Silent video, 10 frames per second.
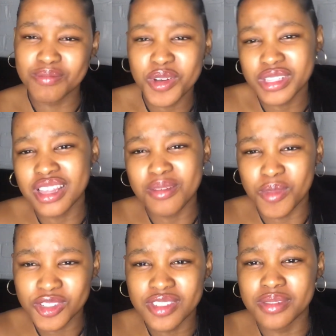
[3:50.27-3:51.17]
I think
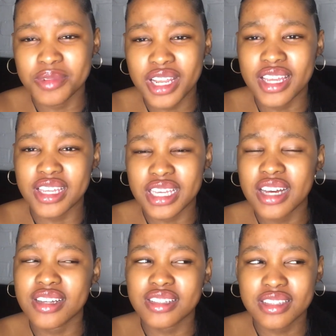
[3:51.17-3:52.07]
most of them were like,
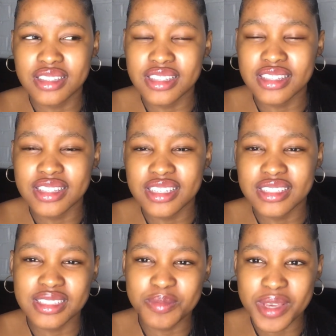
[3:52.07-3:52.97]
yeah, the
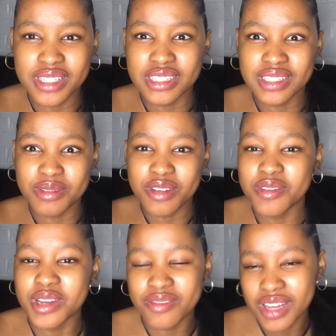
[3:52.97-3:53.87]
space,
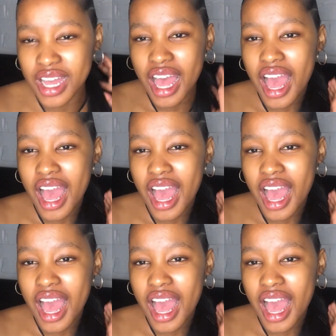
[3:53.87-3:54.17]
whatever, whatever.